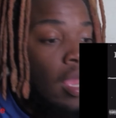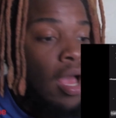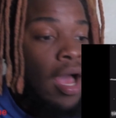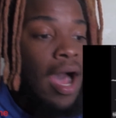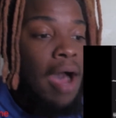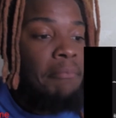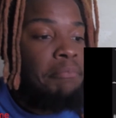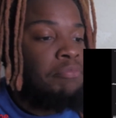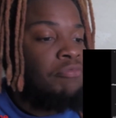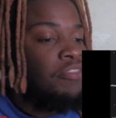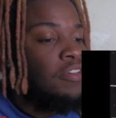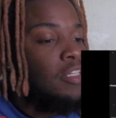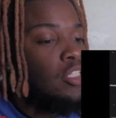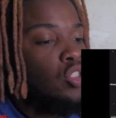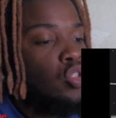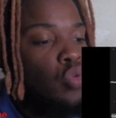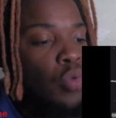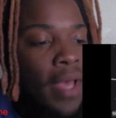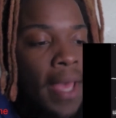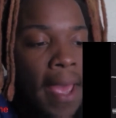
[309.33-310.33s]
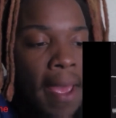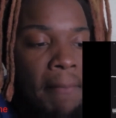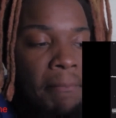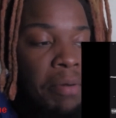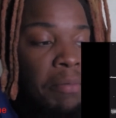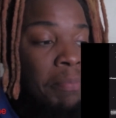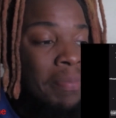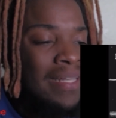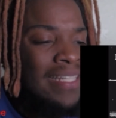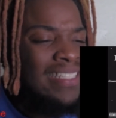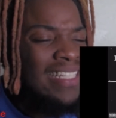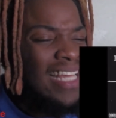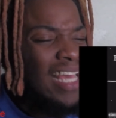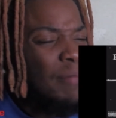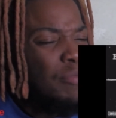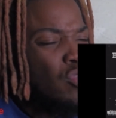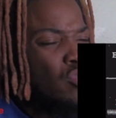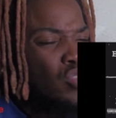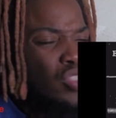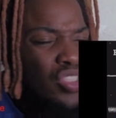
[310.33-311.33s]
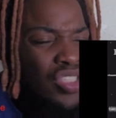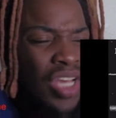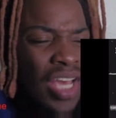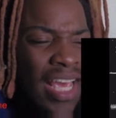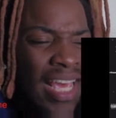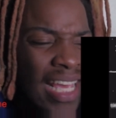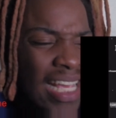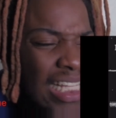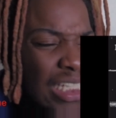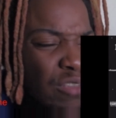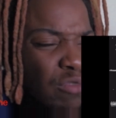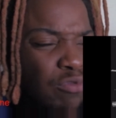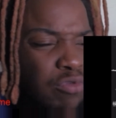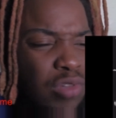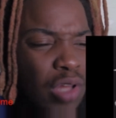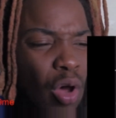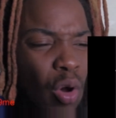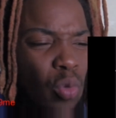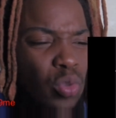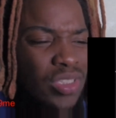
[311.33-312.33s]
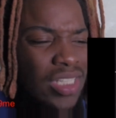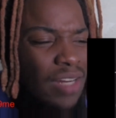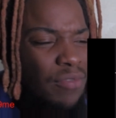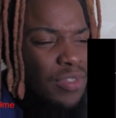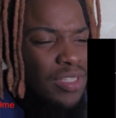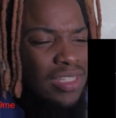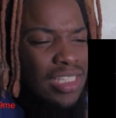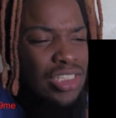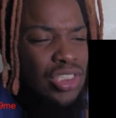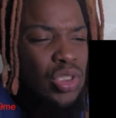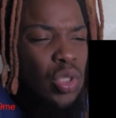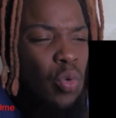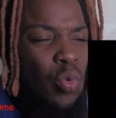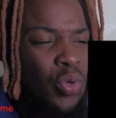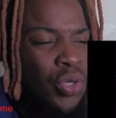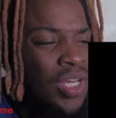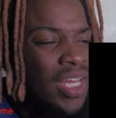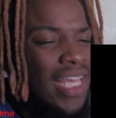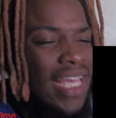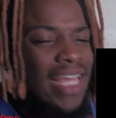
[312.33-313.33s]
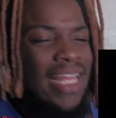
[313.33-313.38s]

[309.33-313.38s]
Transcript: I'm feeling you, Ember, but damn, you just, he flows everything so good,